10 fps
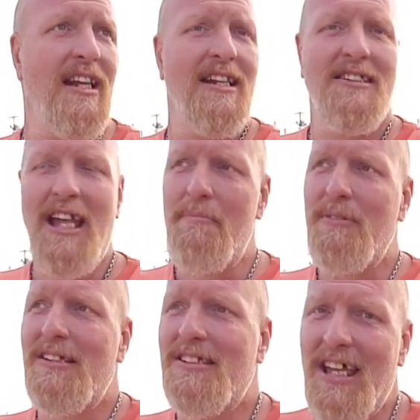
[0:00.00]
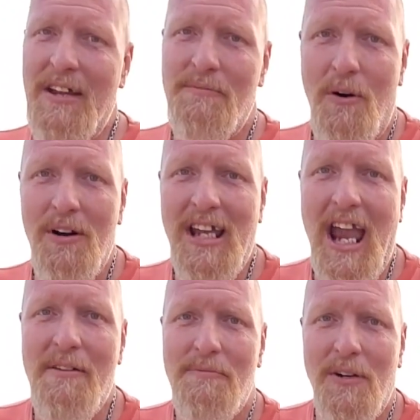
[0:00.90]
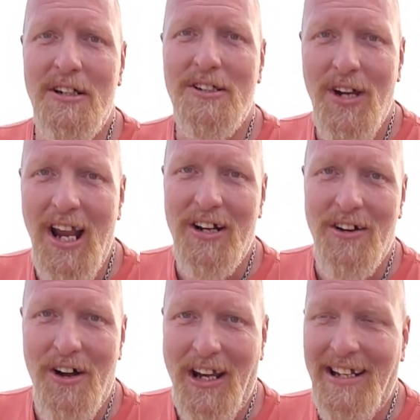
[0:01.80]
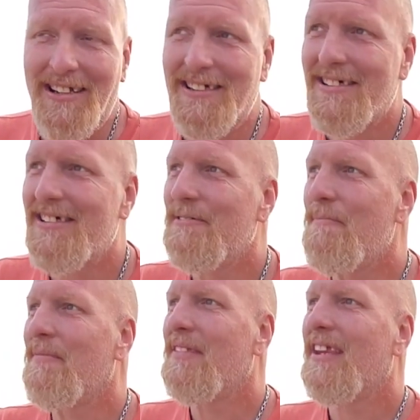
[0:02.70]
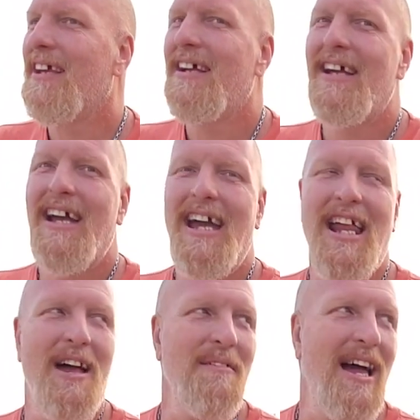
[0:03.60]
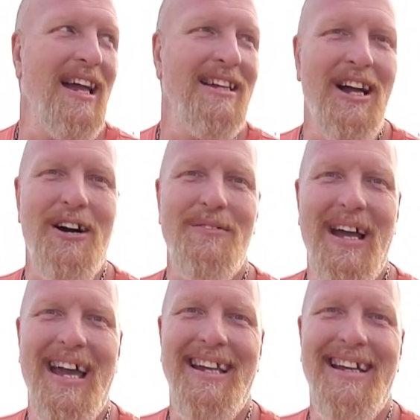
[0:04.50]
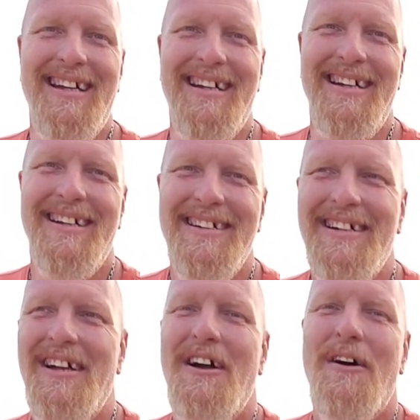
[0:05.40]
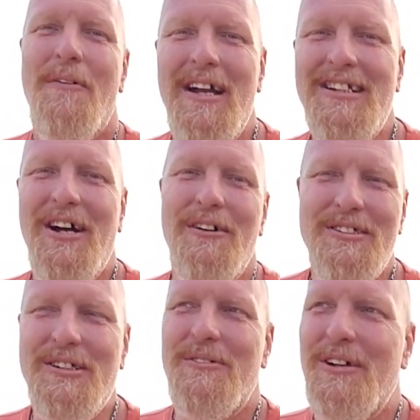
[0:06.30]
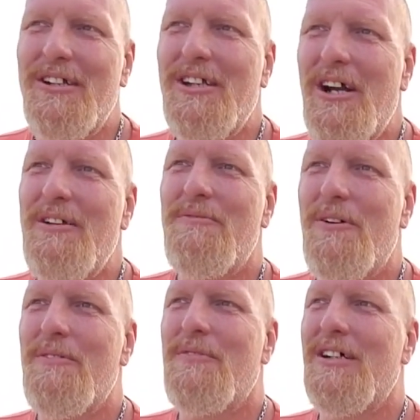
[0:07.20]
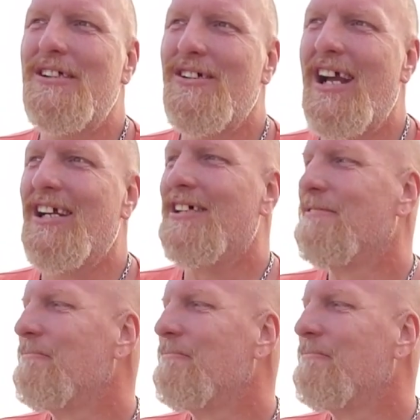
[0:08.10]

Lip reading: except it said 48-foot trailer on it. And I'm like, no, man. We told you we're a 34-foot trailer.